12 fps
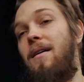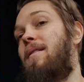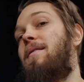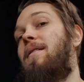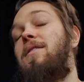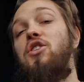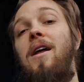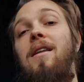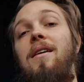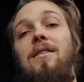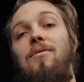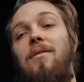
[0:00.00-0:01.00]

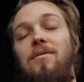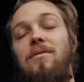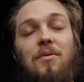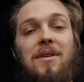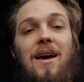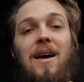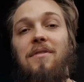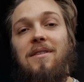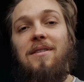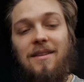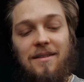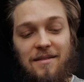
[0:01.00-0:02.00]
additionally you don't have
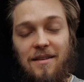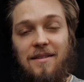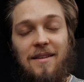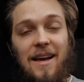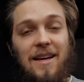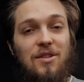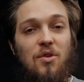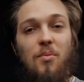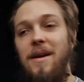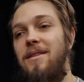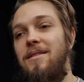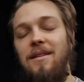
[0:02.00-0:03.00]
it in the next 2
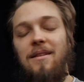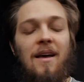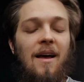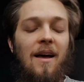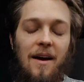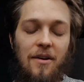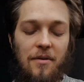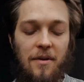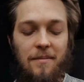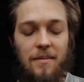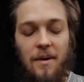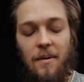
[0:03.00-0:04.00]
weeks, and I don't
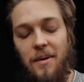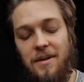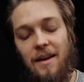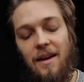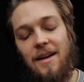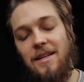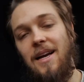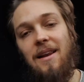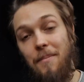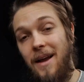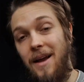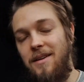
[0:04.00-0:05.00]
know what
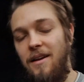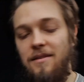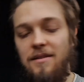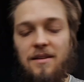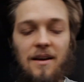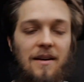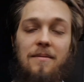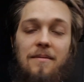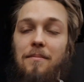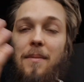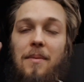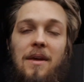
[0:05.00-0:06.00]
exactly makes sense. And
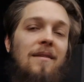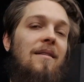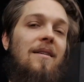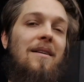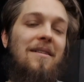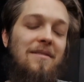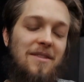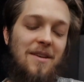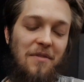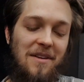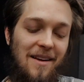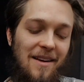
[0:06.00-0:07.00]
maybe
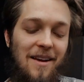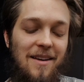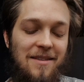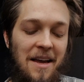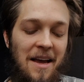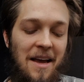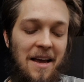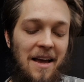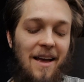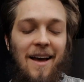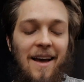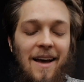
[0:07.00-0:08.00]
something that is
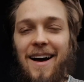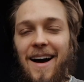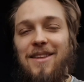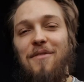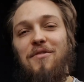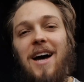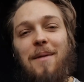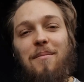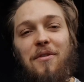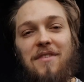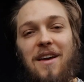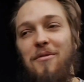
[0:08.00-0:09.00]
a different type of
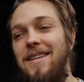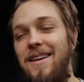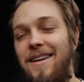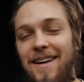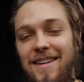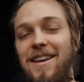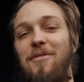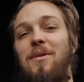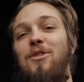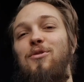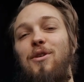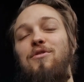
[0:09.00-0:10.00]
dairy is a dairy
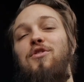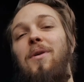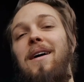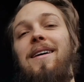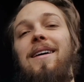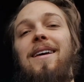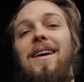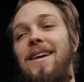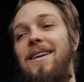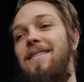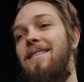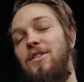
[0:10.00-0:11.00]
you don't try
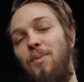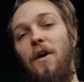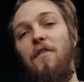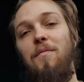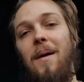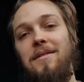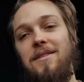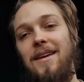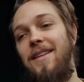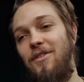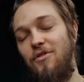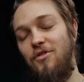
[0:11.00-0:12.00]
in 12 months, and
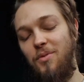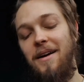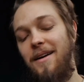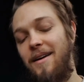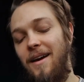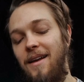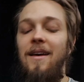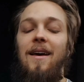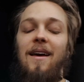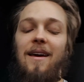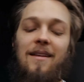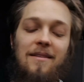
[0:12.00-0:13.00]
then you try it again,
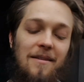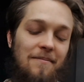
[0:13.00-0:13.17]
and